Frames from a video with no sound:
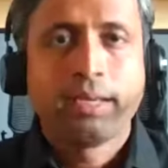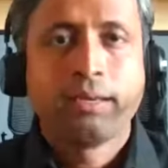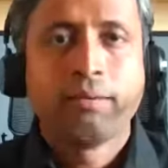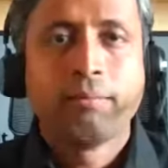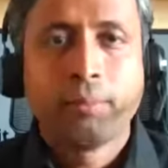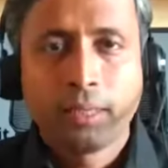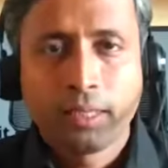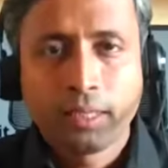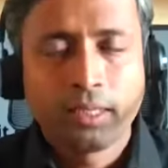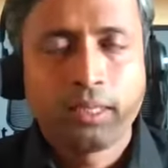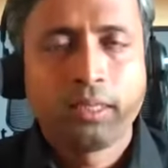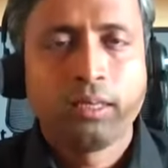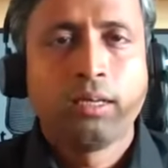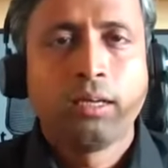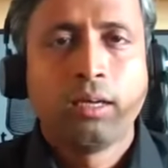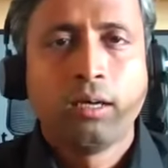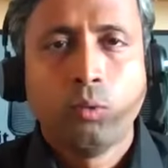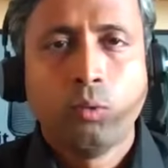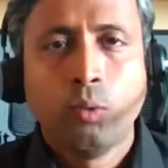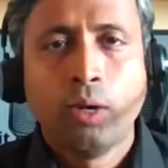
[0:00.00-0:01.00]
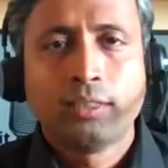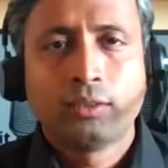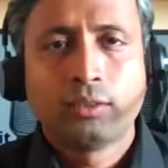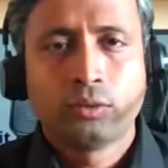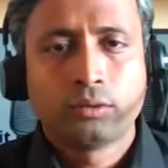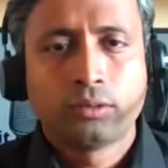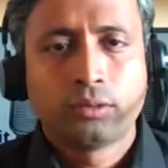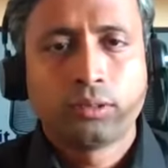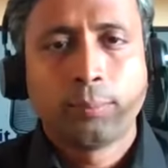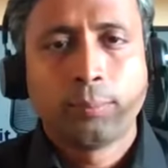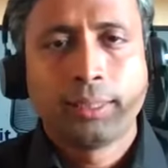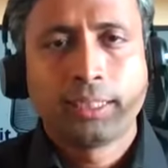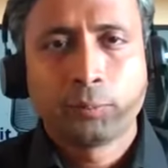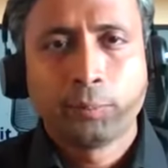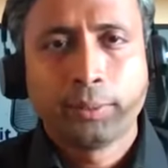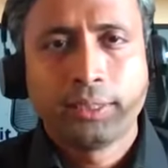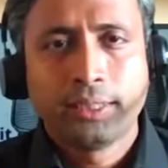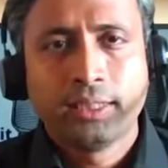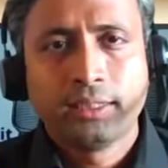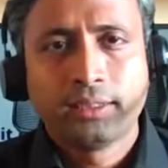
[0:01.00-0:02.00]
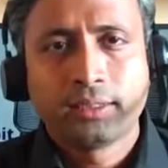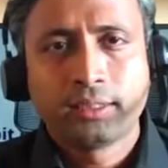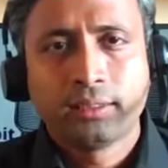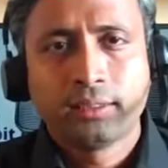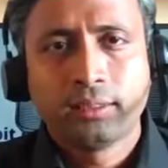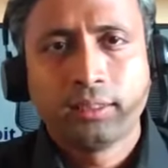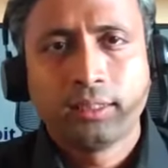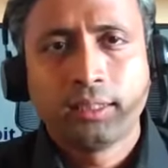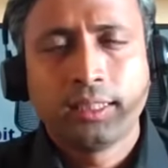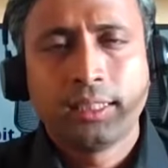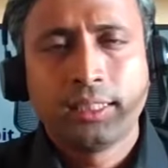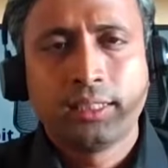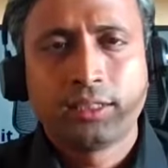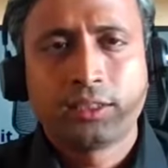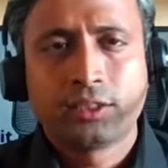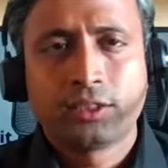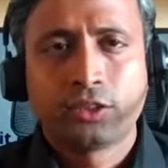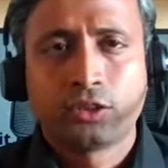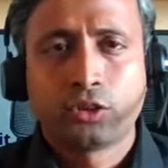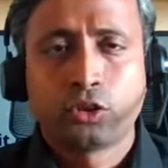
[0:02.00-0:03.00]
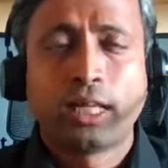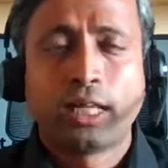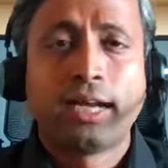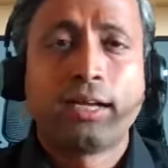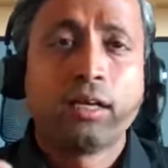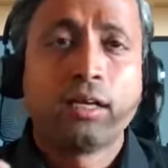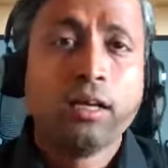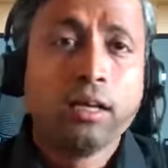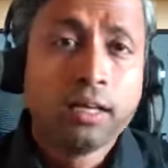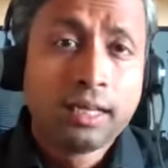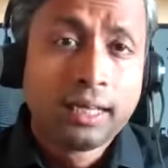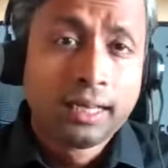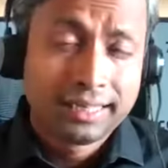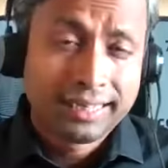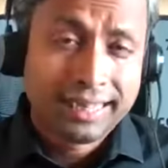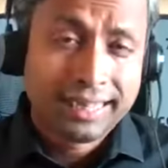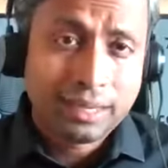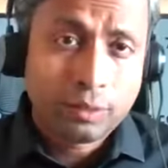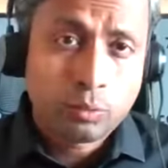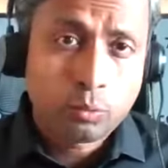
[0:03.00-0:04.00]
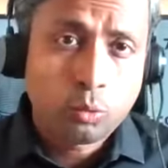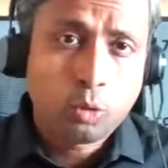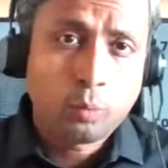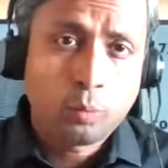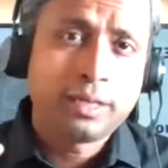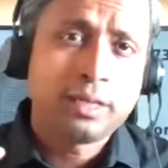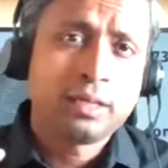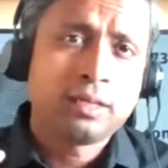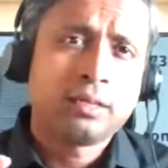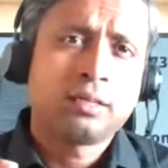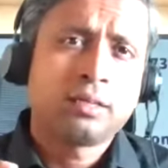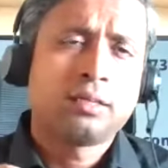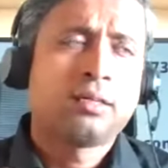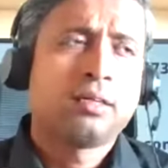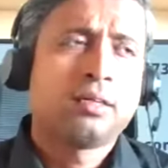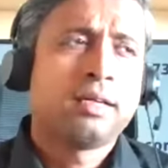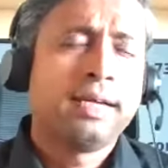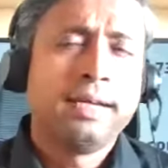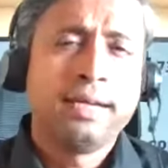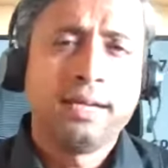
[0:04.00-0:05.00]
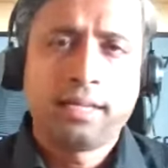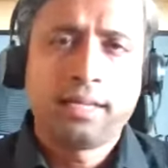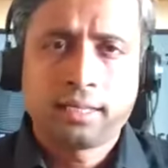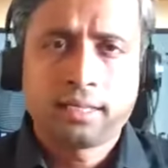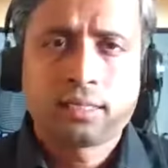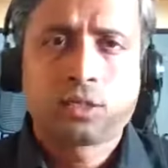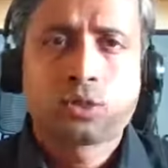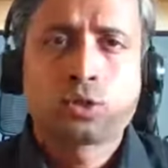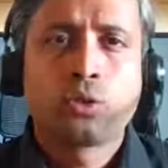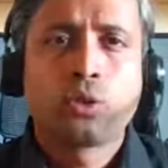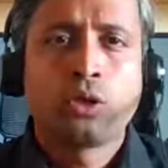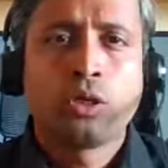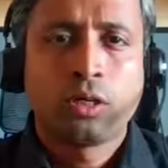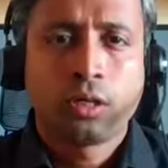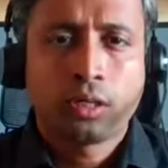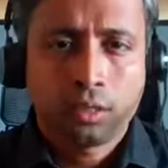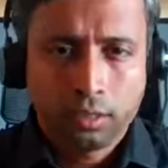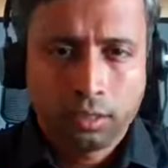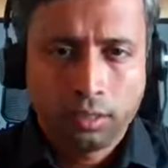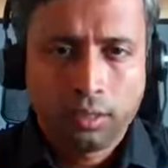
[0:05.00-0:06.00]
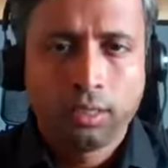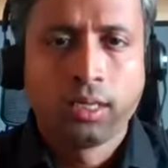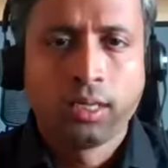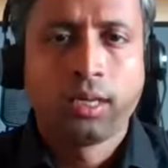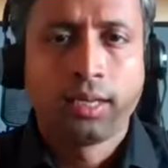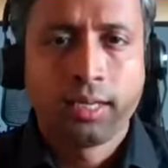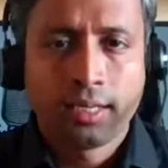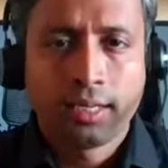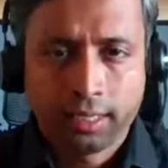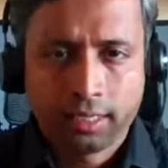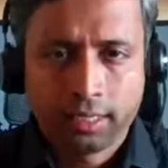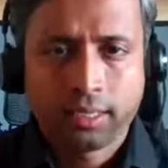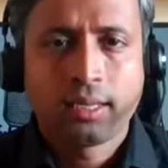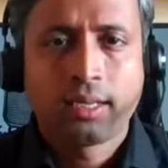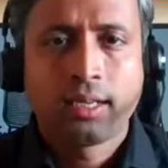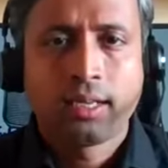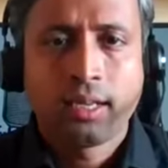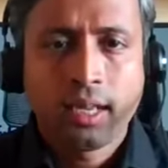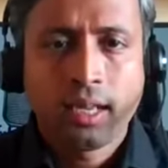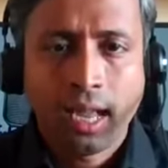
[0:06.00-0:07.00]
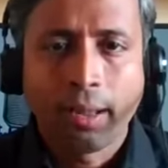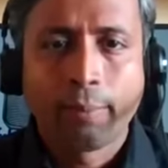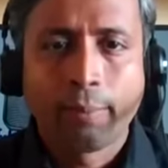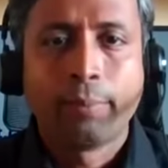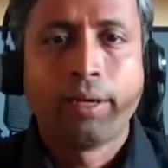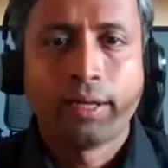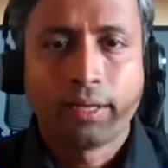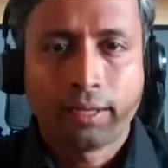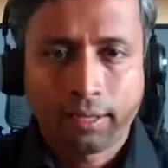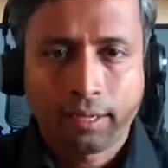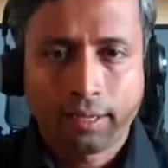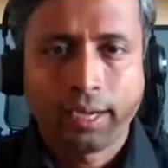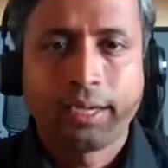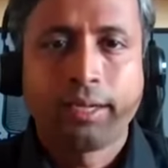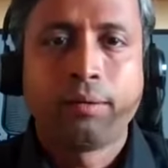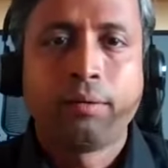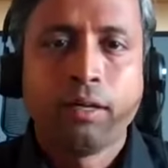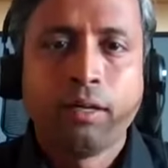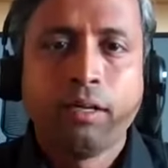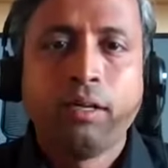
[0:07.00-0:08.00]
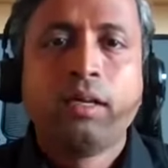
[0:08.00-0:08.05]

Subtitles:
anybody who has some experience in the industry. So that would be a hindrance to your learning habit, right?